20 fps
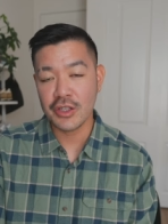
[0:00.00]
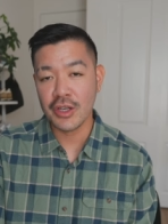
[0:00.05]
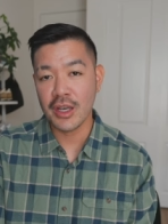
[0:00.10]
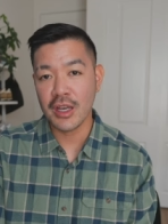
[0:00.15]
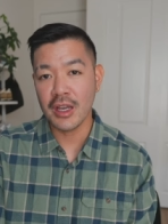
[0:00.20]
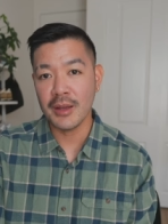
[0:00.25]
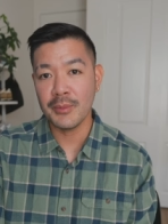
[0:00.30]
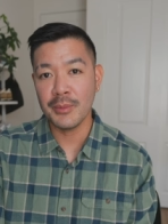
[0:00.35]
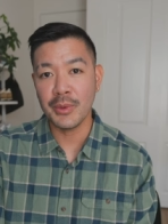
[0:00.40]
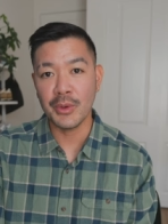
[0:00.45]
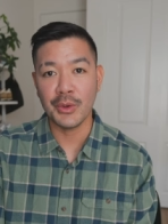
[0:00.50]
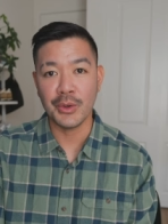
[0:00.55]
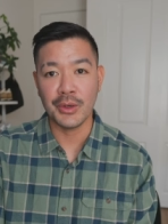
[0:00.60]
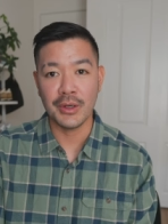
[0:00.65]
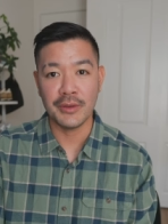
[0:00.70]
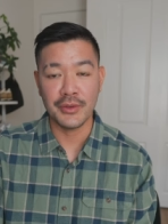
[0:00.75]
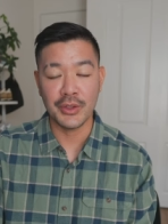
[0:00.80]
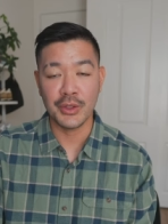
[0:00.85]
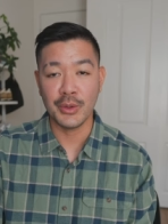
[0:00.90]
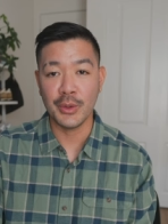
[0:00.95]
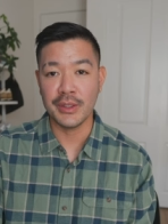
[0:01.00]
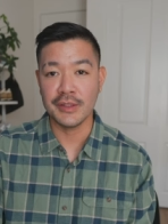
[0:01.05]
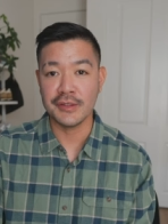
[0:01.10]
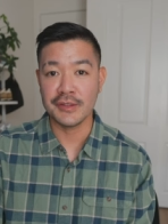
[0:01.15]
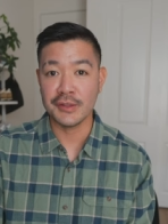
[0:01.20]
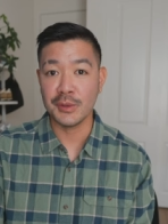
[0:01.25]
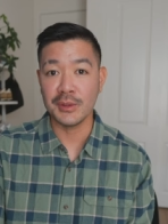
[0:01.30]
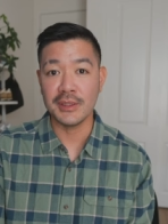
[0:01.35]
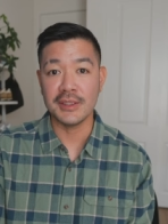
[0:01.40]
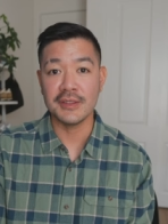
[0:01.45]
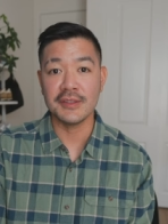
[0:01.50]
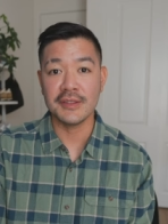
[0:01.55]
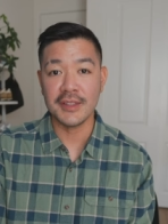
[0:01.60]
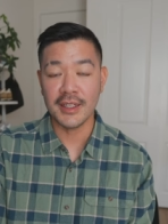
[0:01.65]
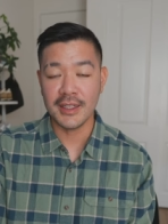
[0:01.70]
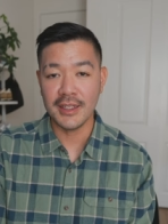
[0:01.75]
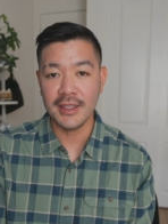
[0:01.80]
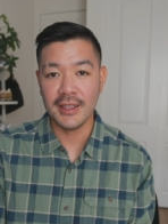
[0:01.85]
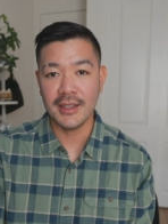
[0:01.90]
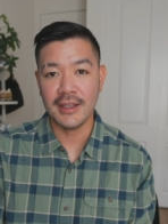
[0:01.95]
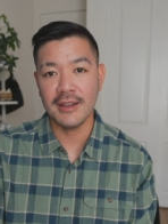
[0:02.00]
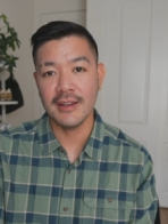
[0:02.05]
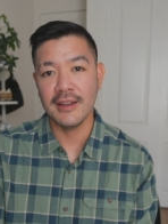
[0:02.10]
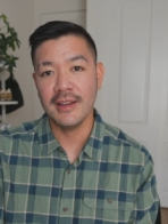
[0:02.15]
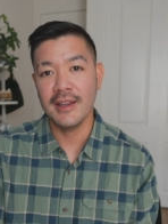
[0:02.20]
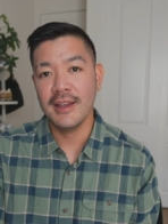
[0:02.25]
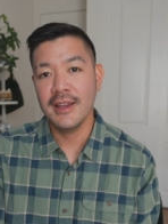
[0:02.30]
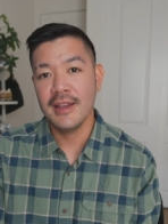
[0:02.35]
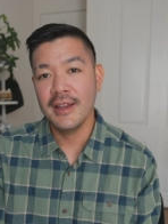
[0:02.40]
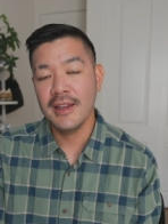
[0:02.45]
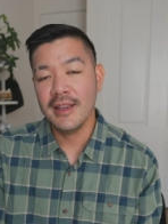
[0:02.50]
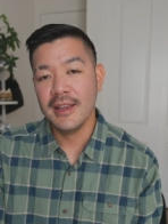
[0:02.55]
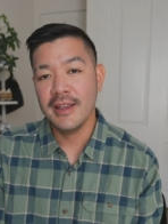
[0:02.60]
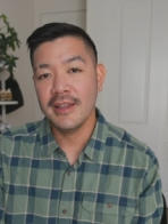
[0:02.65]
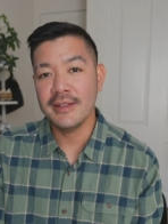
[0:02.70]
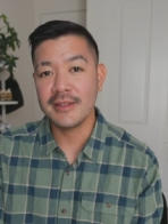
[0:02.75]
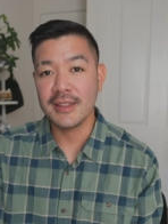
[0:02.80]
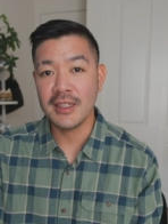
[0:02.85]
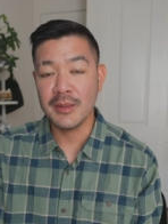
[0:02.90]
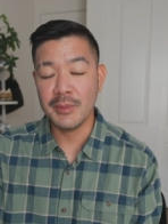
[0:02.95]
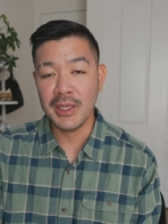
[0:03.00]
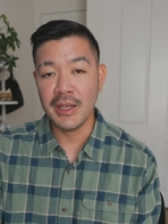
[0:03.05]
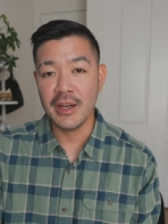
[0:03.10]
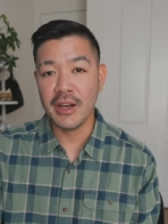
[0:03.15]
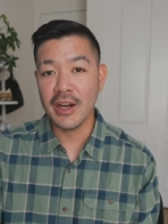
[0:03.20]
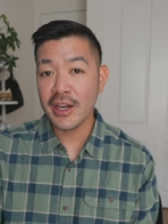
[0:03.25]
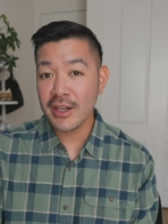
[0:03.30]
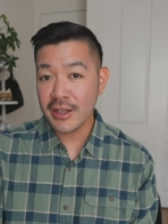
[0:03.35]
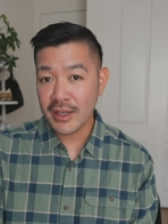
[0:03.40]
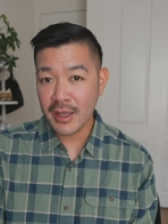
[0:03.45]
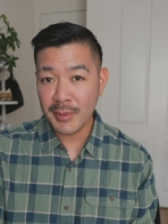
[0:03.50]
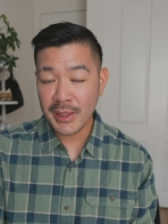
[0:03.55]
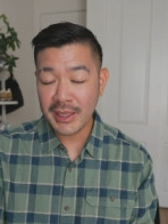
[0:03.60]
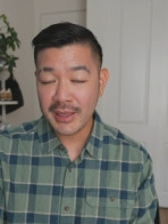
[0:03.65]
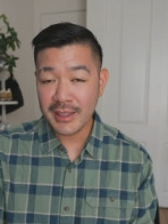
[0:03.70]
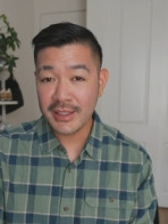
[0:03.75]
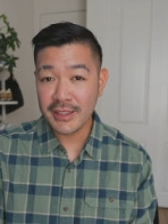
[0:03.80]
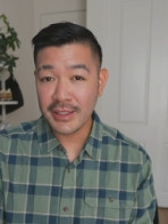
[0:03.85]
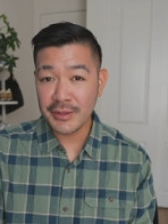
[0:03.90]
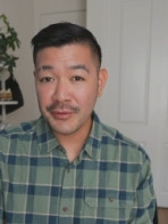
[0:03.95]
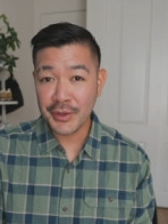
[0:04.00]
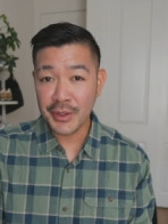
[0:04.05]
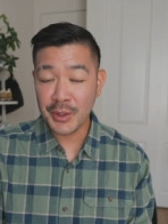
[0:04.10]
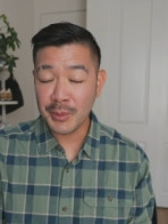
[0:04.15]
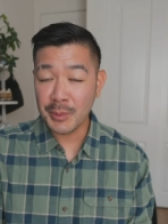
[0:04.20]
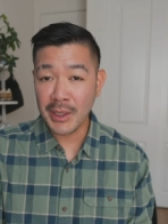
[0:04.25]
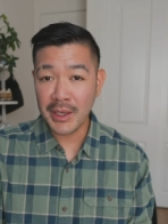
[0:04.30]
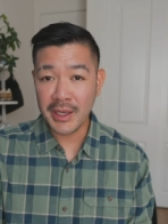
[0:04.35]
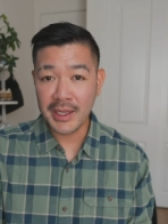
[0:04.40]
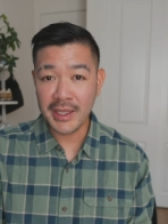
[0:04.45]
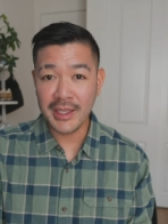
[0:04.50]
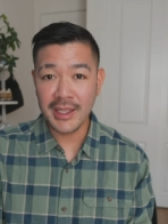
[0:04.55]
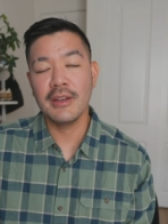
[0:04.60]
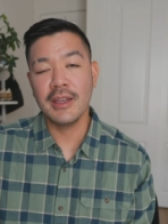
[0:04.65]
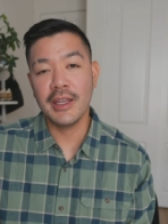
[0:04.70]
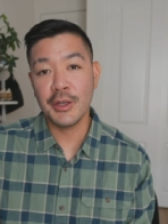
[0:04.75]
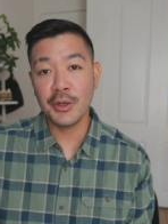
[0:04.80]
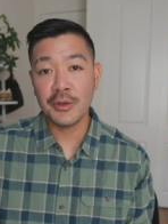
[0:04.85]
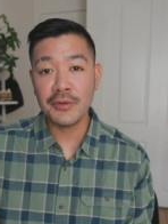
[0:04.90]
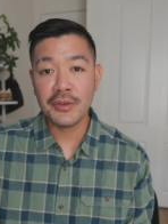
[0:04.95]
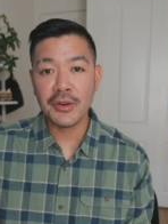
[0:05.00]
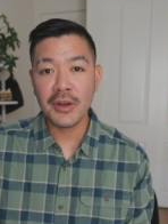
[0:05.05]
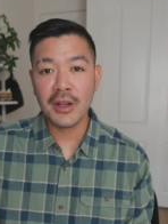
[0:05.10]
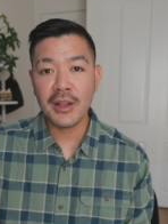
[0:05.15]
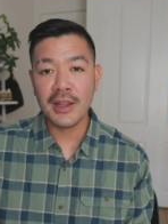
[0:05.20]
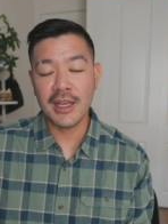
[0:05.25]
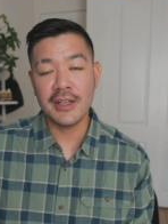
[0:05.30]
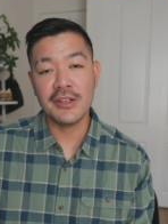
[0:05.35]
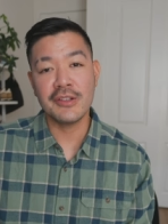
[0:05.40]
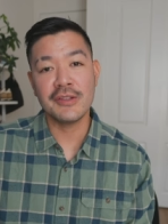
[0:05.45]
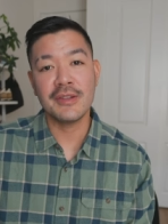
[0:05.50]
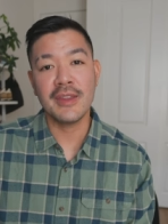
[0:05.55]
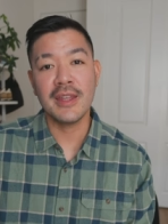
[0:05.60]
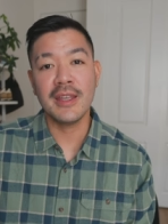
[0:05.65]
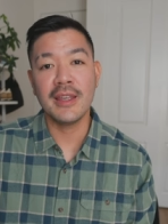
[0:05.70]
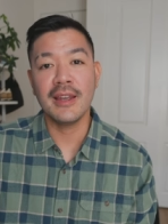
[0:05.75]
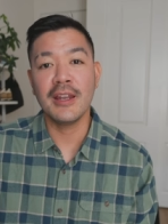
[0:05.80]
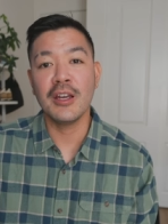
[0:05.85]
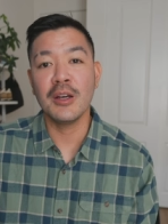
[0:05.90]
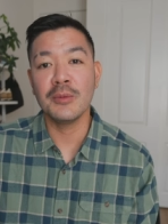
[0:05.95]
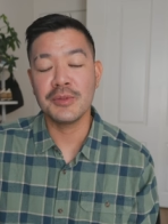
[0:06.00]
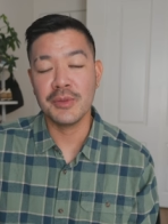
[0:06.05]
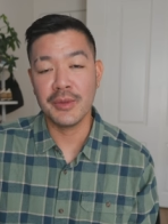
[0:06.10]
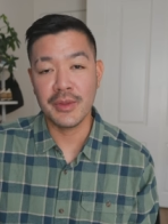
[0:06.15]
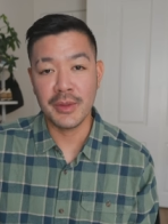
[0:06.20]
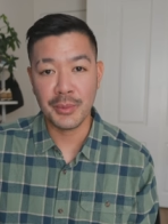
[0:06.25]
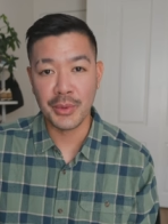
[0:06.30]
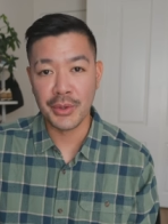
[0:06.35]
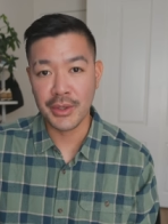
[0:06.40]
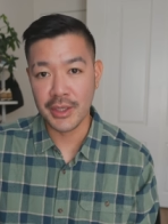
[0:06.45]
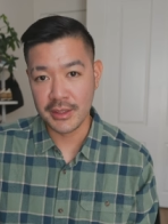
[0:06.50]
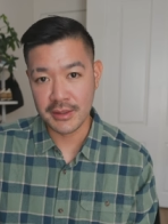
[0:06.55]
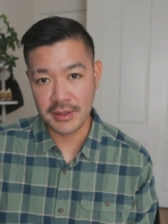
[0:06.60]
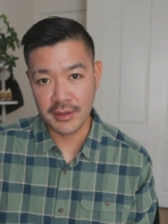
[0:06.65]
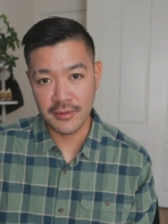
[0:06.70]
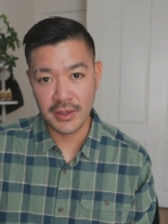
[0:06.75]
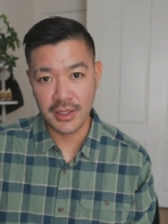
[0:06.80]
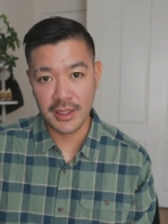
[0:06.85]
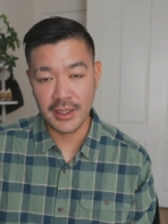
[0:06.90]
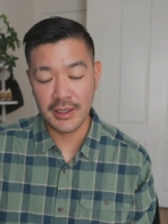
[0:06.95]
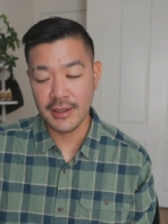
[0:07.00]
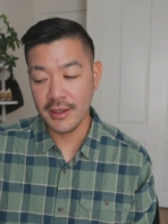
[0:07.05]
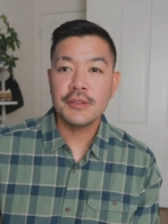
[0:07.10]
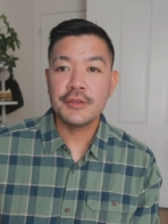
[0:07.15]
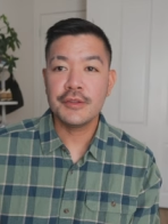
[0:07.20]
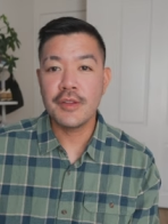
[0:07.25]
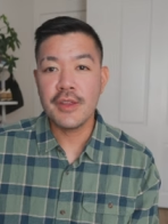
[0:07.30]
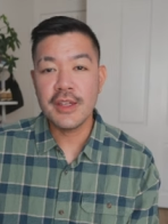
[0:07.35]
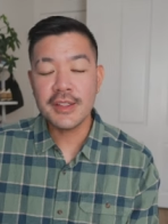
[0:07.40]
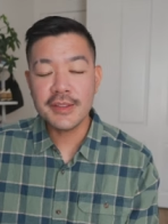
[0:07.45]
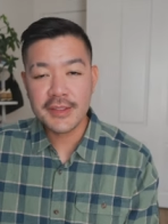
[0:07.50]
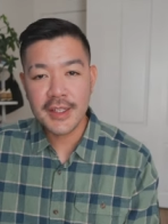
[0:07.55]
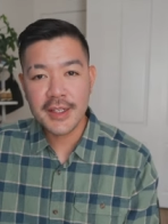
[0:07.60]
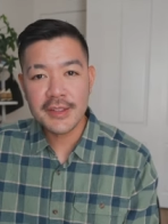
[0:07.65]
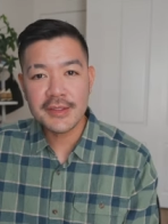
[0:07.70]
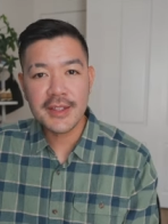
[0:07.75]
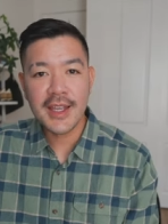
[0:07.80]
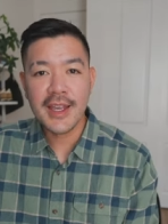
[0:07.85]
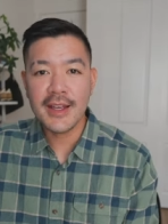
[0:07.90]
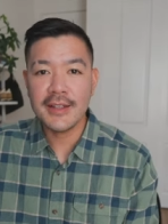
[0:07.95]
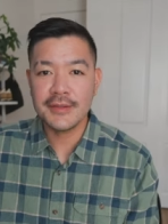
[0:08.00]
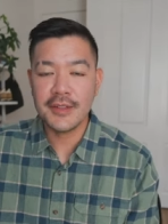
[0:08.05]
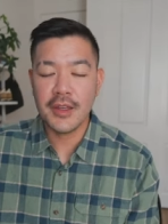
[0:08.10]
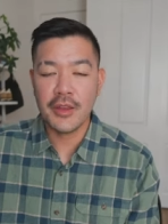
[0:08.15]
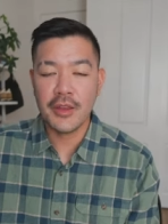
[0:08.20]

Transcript: job or if you're going to school and studying. It's going to be ergonomically good for your body. And overall, I just think it helps with productivity. So this desk has